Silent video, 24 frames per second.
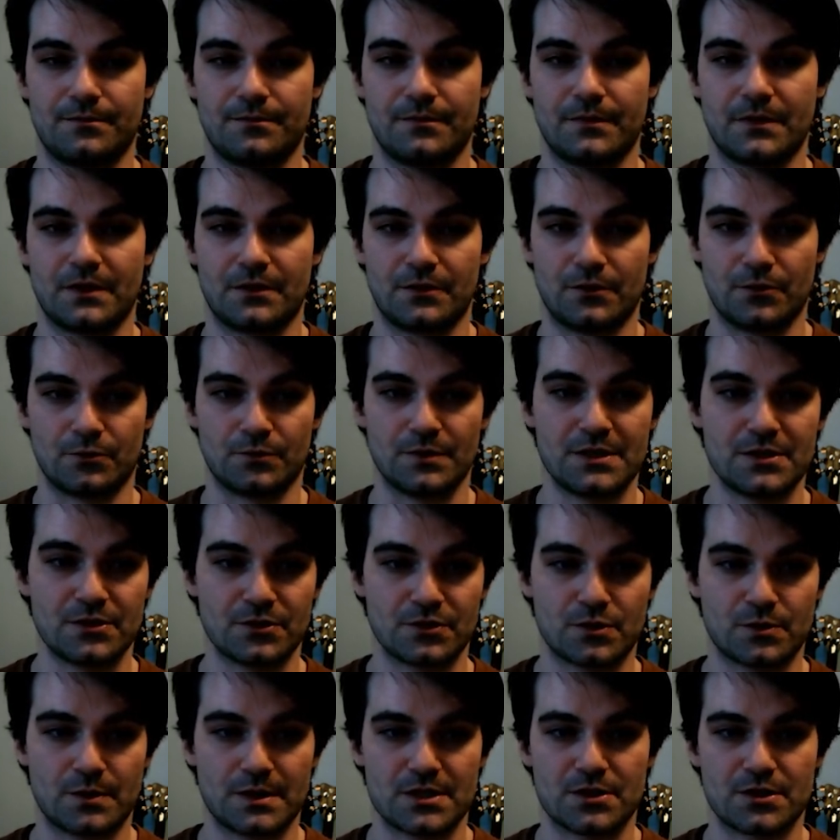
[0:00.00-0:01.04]
your
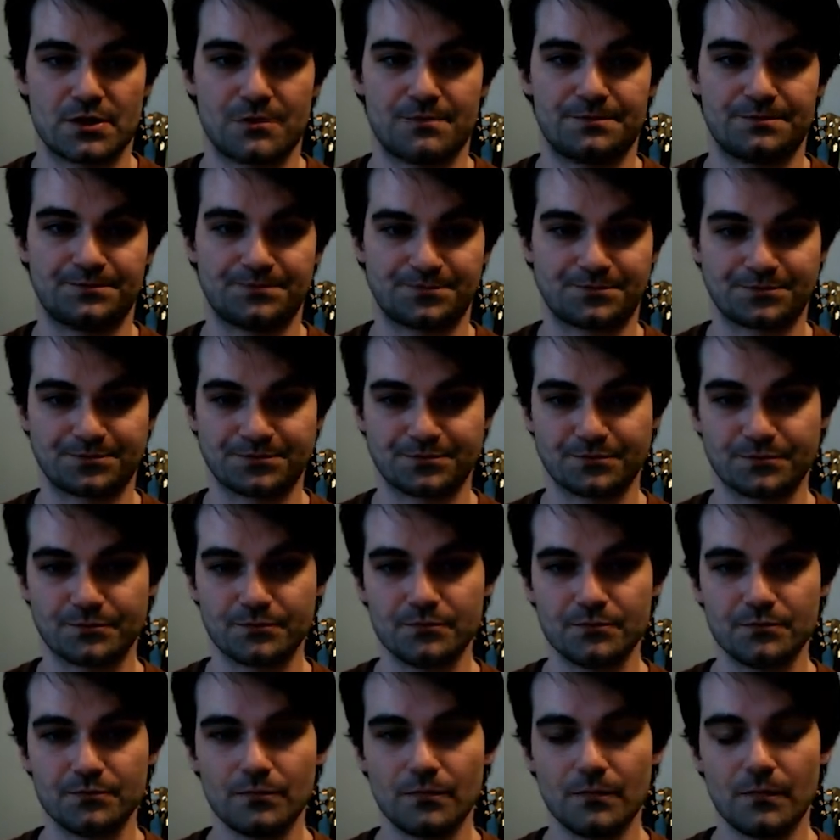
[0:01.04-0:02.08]
research question,
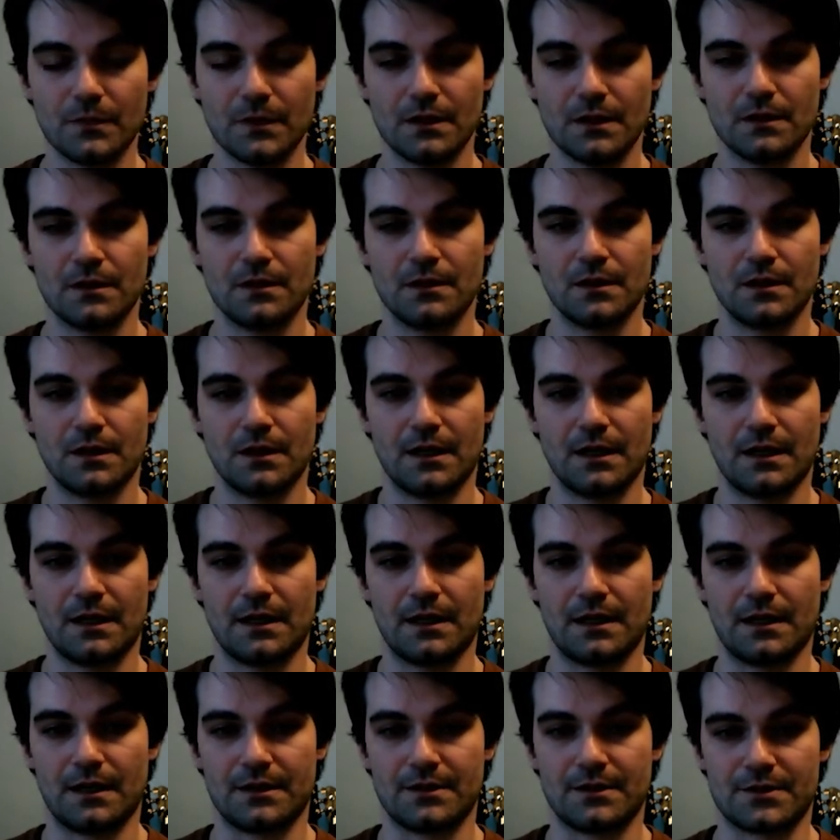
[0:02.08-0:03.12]

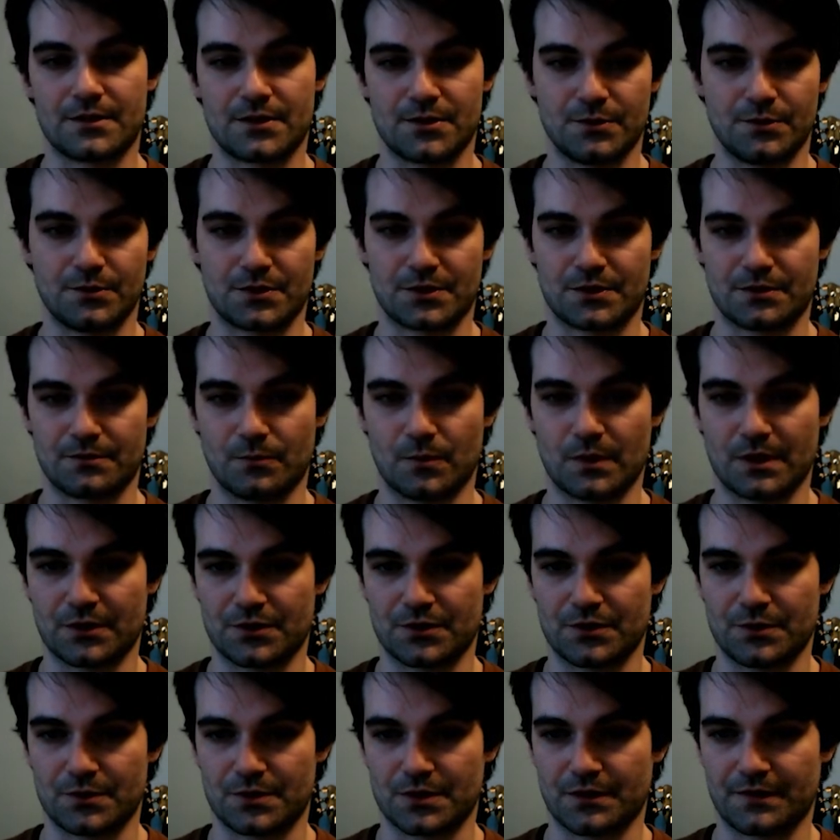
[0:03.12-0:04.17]
and 1 or
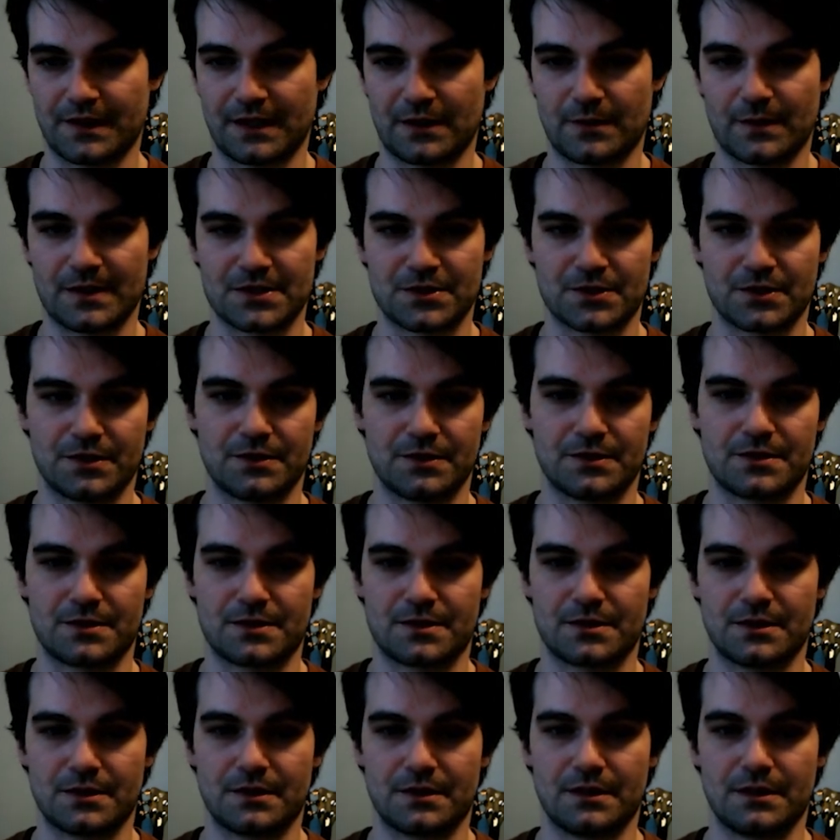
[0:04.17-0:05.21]
2 survey
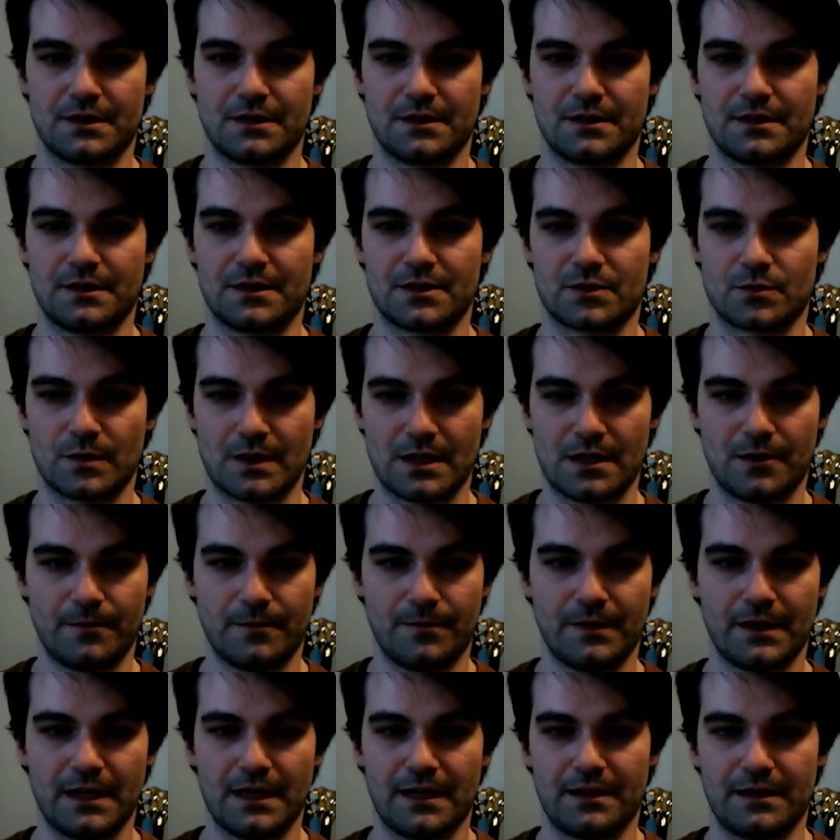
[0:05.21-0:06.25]
questions as well,
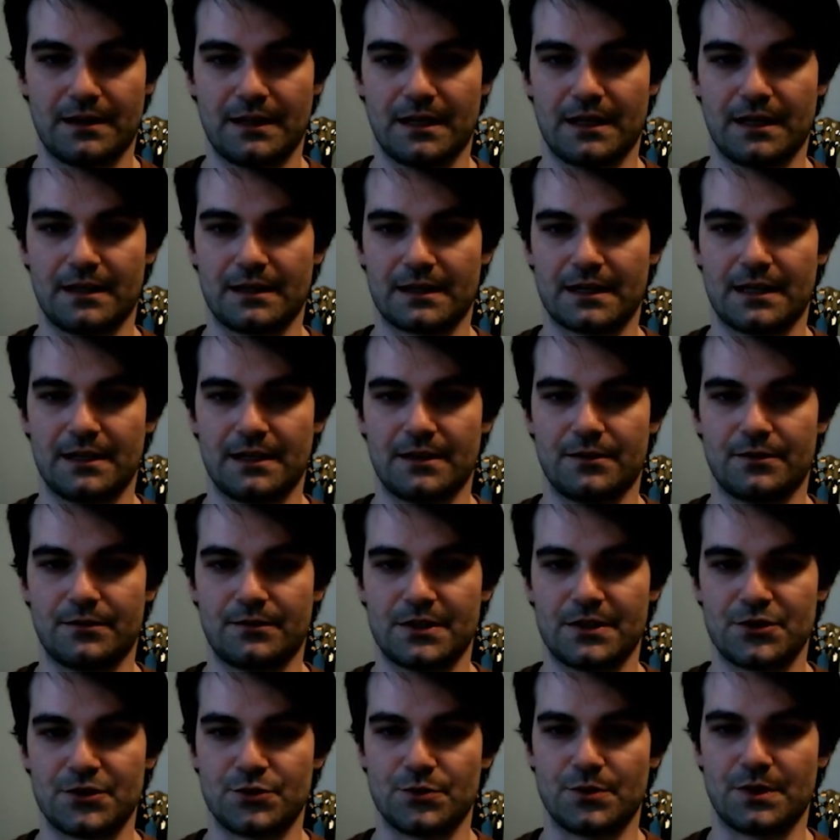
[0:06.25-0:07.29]
and then kind of
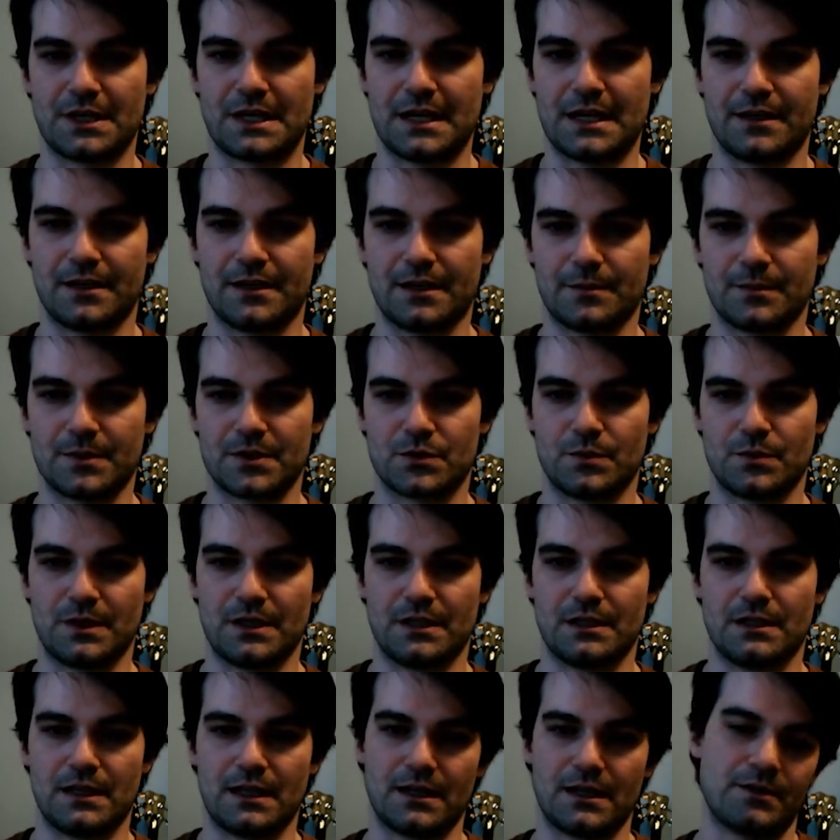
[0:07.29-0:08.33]
adjudicating
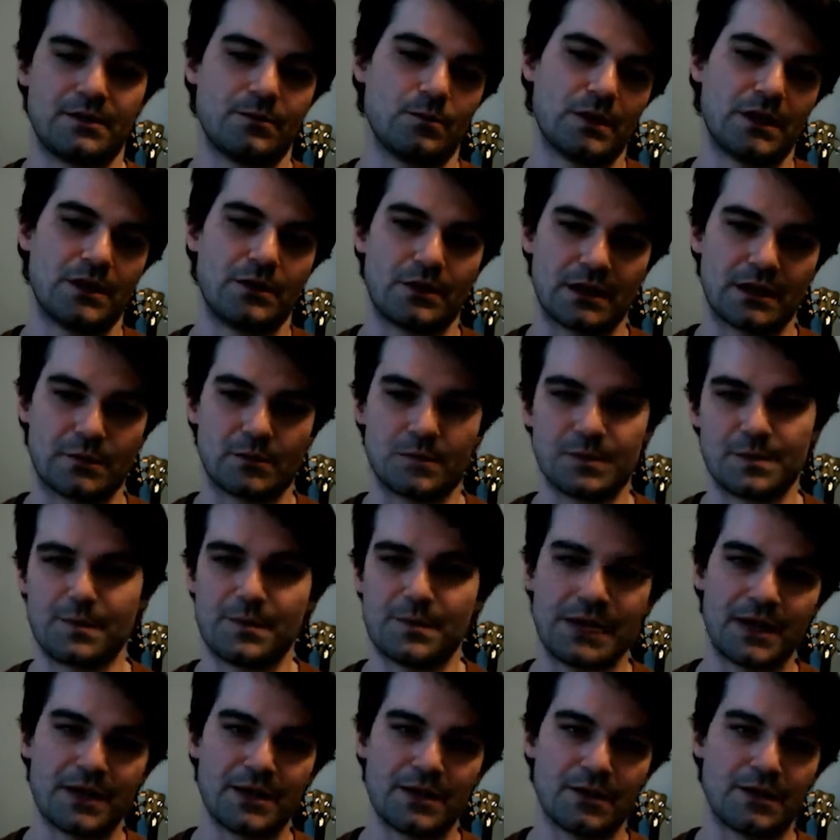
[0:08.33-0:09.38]
between like, what do you think would be
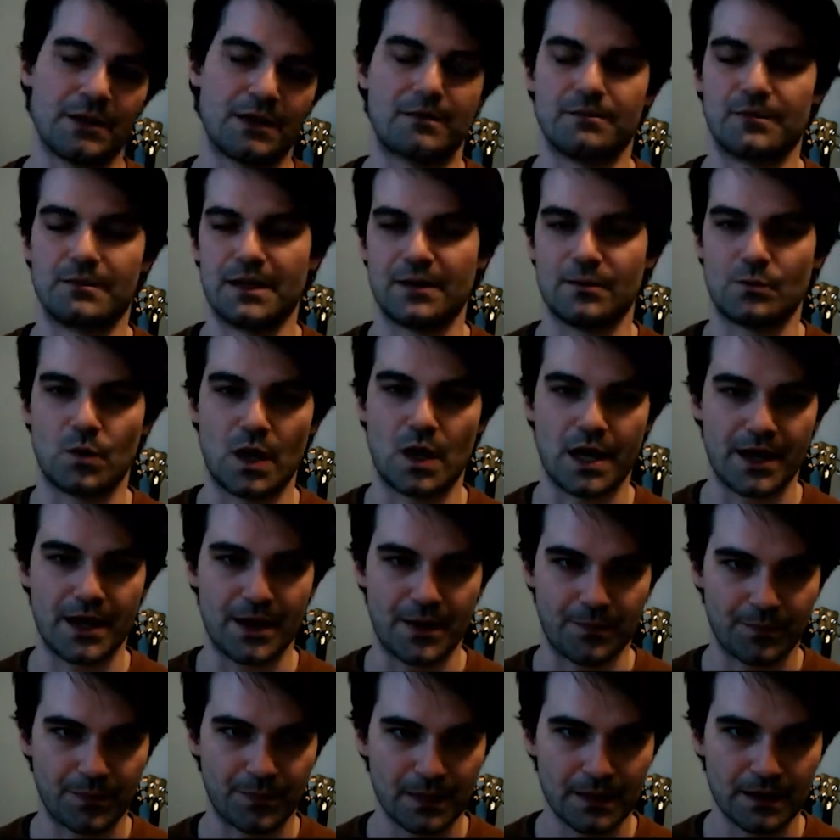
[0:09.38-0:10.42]
better and why.
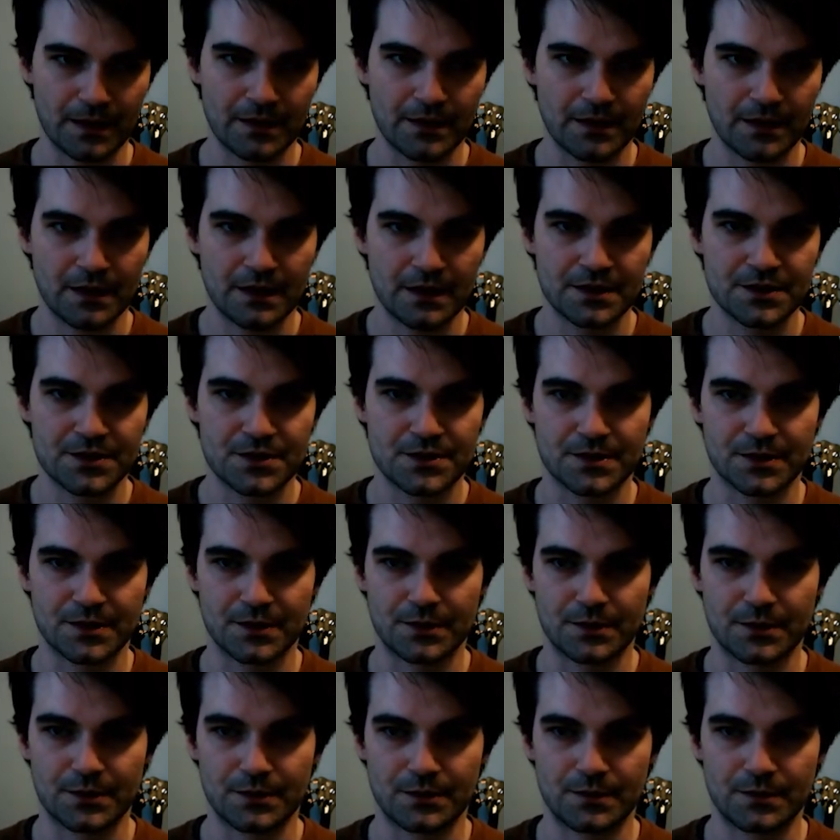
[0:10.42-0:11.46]

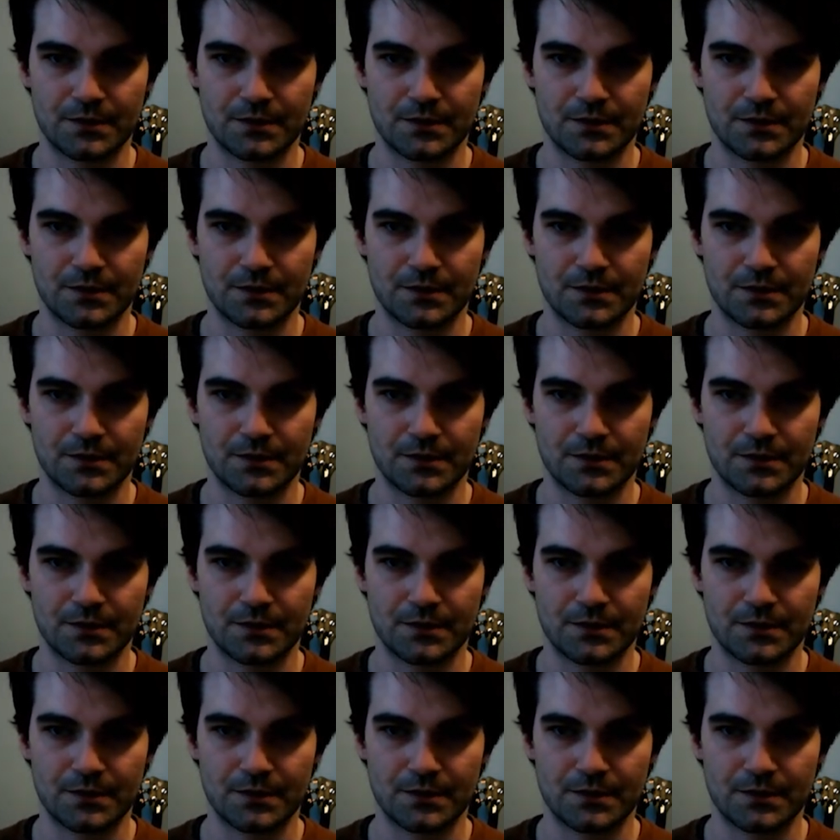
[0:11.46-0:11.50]
So